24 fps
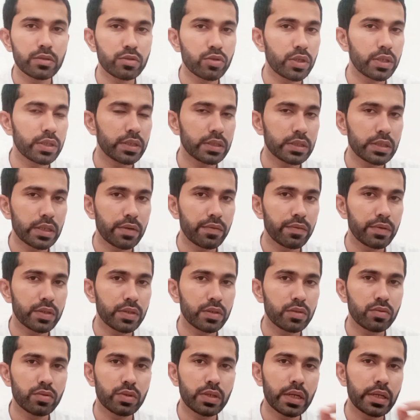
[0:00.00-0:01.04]

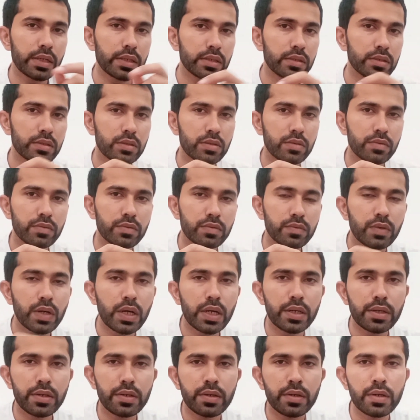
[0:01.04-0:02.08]
1927 to
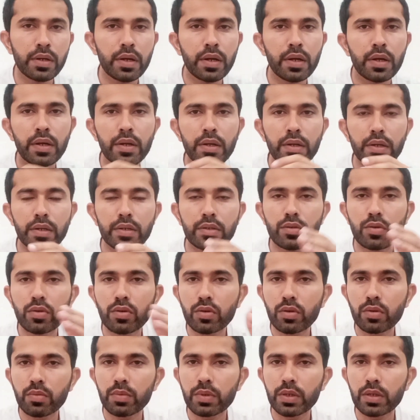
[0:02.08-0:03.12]
1941,
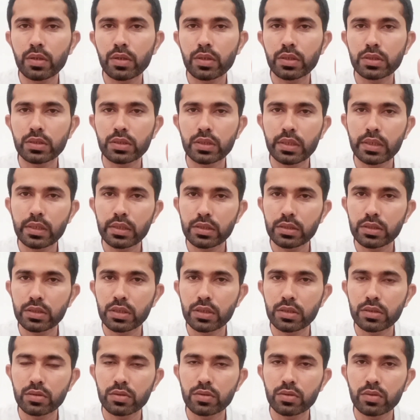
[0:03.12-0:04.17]
it took 14
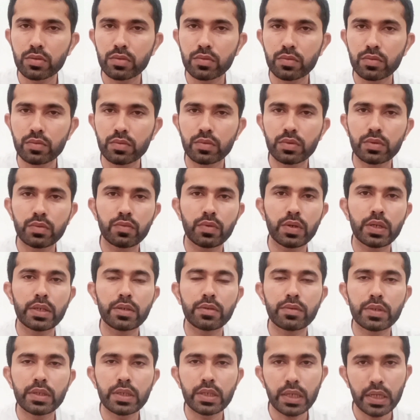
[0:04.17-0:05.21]
years.
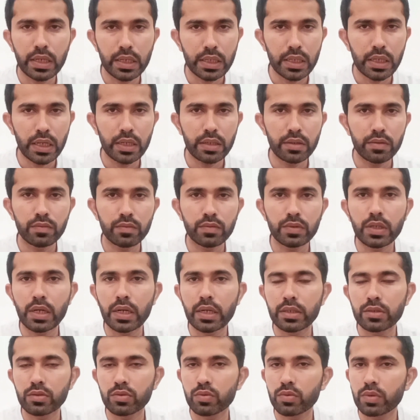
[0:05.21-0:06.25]
When Gary Grant
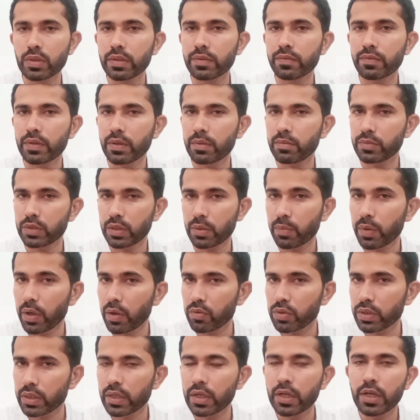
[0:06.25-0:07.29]
tries to flee from the
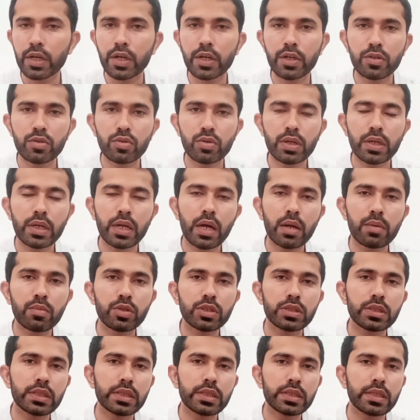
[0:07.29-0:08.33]
mountain, you can
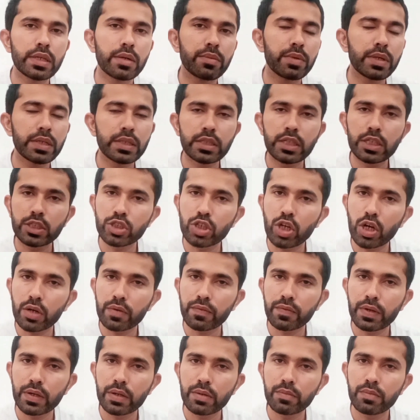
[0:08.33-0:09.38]
almost see them in the
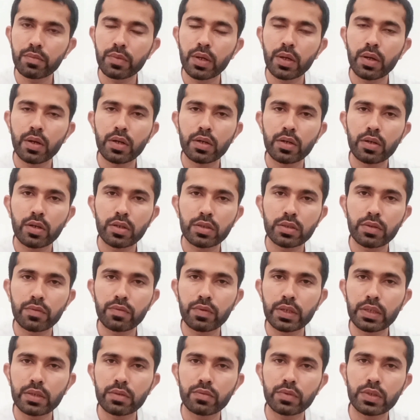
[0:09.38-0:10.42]
Hitchcock film
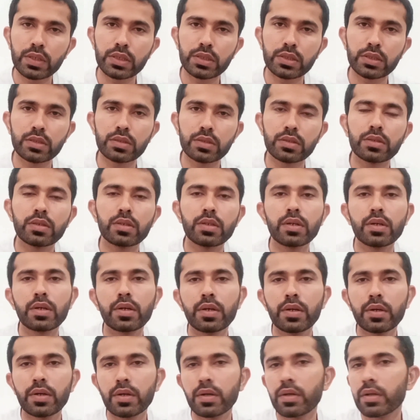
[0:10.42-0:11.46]
North by Northwest.
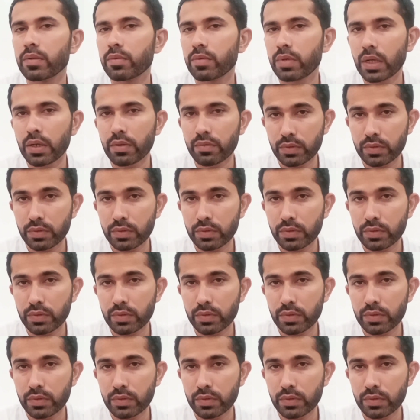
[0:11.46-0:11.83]
The